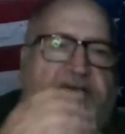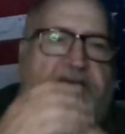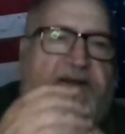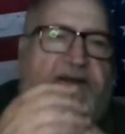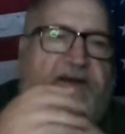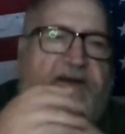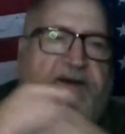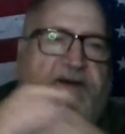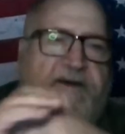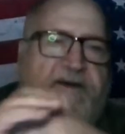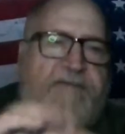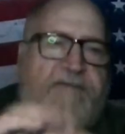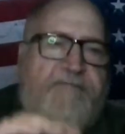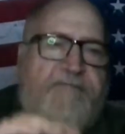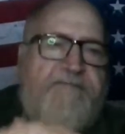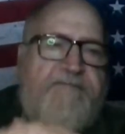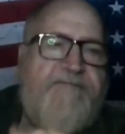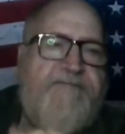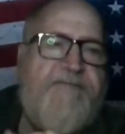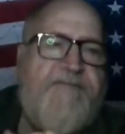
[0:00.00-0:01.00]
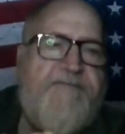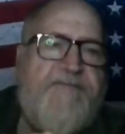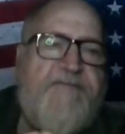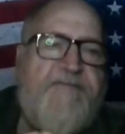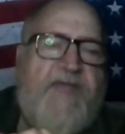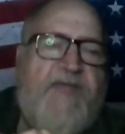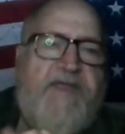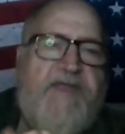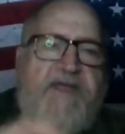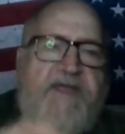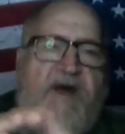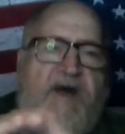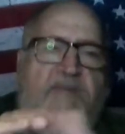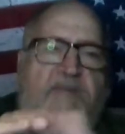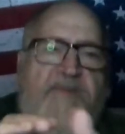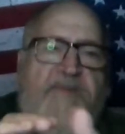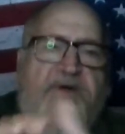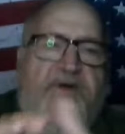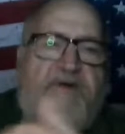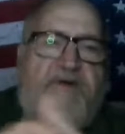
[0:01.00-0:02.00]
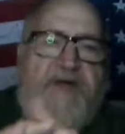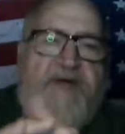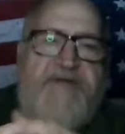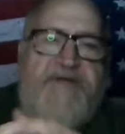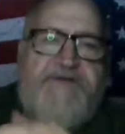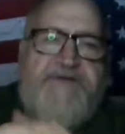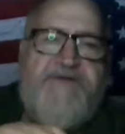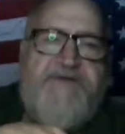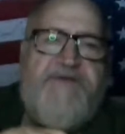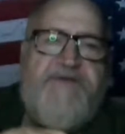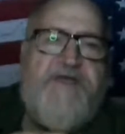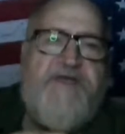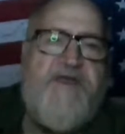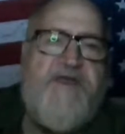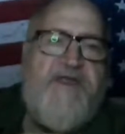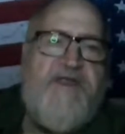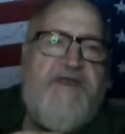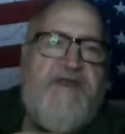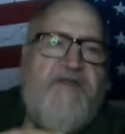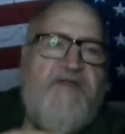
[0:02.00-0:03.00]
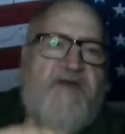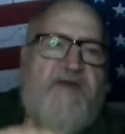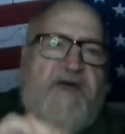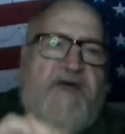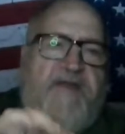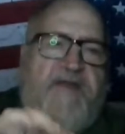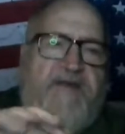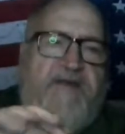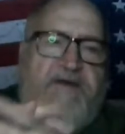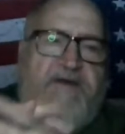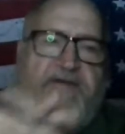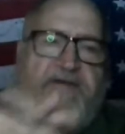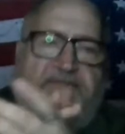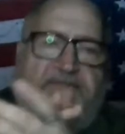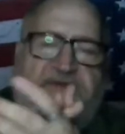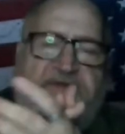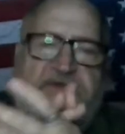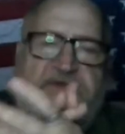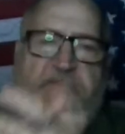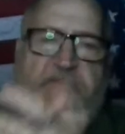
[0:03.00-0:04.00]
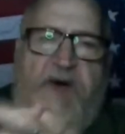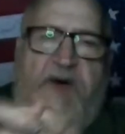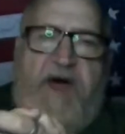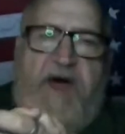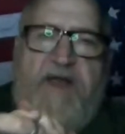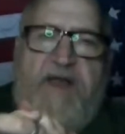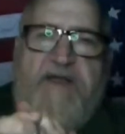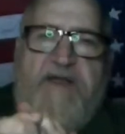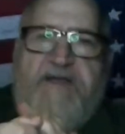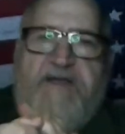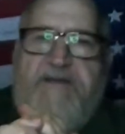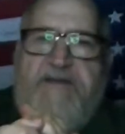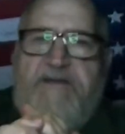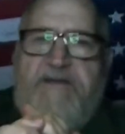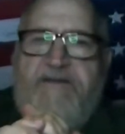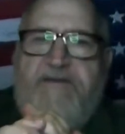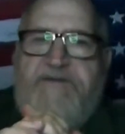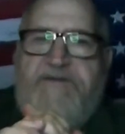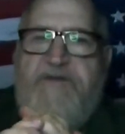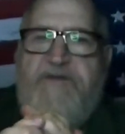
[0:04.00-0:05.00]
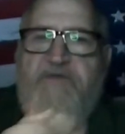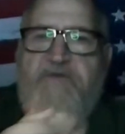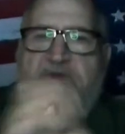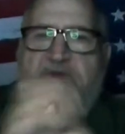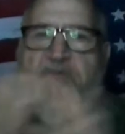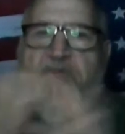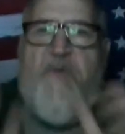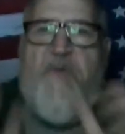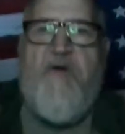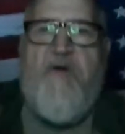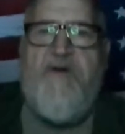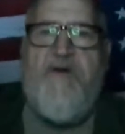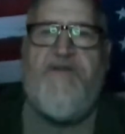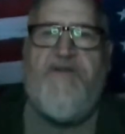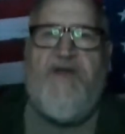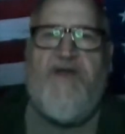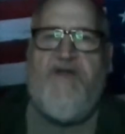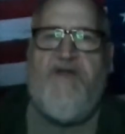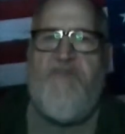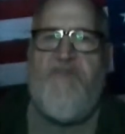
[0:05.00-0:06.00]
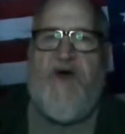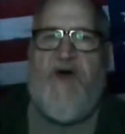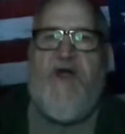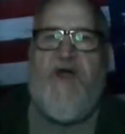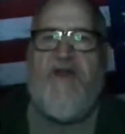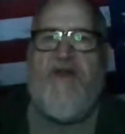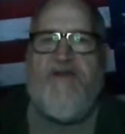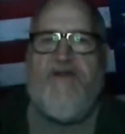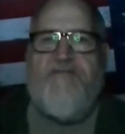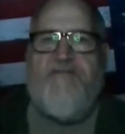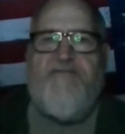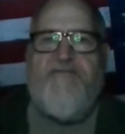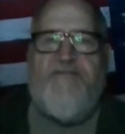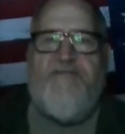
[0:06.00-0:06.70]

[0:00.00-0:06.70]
And yeah, Bill, I was getting into that. This pilot, she was a part-time pilot.